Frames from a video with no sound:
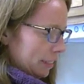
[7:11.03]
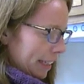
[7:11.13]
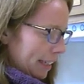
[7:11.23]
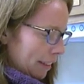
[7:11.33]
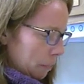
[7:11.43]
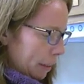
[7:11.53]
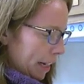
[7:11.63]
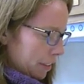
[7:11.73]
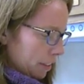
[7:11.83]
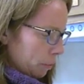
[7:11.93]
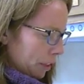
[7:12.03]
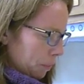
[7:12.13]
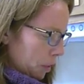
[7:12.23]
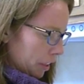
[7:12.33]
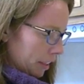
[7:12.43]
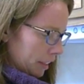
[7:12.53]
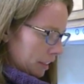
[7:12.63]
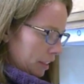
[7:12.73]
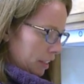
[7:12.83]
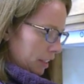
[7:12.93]
Again, back to the Willy Wonka
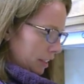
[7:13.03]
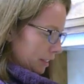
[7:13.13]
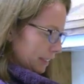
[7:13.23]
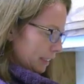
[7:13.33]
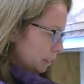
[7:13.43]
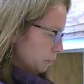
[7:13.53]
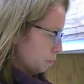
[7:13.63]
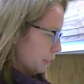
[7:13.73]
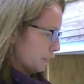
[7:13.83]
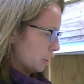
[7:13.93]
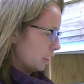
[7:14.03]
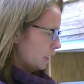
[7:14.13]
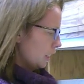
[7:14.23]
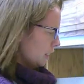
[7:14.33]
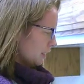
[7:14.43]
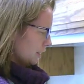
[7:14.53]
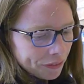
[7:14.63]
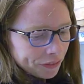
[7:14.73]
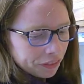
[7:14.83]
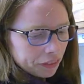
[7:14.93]
river.
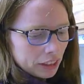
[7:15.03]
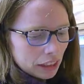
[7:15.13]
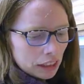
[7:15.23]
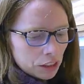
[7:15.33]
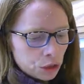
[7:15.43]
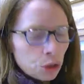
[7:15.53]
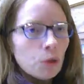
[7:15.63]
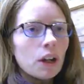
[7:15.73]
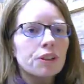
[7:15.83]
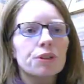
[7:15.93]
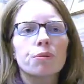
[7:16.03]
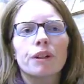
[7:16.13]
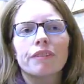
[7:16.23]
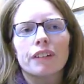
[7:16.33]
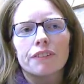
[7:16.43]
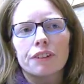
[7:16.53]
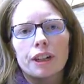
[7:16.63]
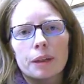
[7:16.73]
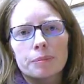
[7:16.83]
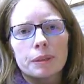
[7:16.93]
225
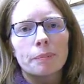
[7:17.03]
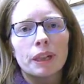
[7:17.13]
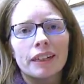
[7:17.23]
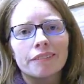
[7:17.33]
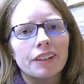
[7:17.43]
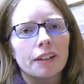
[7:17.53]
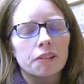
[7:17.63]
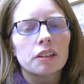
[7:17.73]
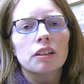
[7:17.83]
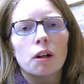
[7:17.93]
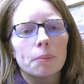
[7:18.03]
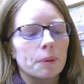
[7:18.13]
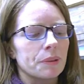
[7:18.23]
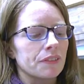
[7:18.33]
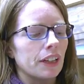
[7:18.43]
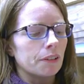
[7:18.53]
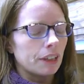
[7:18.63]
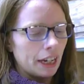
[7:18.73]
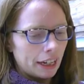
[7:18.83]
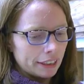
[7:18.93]
grams of plain flour, all-purpose
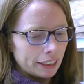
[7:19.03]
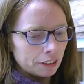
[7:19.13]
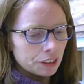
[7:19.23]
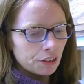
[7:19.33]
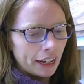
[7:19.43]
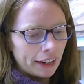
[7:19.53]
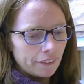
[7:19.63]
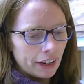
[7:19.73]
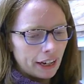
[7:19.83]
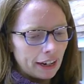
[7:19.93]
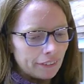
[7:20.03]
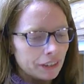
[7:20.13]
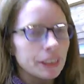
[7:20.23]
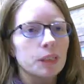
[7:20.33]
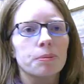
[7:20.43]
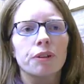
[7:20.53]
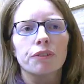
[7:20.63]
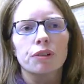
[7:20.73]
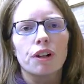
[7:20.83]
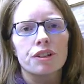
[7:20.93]
flour, and I also have half a teaspoon of
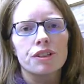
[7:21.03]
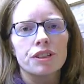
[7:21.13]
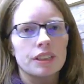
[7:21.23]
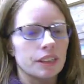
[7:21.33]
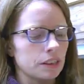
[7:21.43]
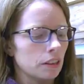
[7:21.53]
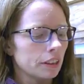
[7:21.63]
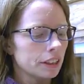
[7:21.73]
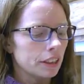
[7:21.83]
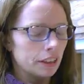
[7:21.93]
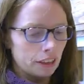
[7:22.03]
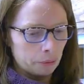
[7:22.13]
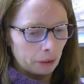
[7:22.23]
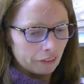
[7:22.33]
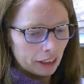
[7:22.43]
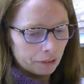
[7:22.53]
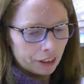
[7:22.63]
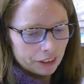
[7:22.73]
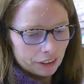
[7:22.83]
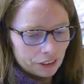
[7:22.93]
crushed sea salt in my flour
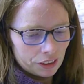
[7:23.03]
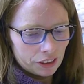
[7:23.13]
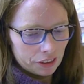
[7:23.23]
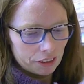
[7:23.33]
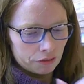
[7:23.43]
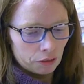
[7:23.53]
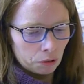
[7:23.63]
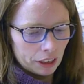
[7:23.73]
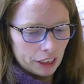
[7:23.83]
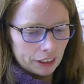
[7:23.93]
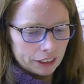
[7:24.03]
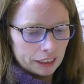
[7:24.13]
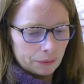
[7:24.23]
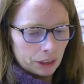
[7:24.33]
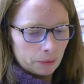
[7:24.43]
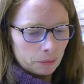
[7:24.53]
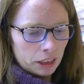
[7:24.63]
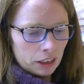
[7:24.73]
because it just says to fold it in at the same time.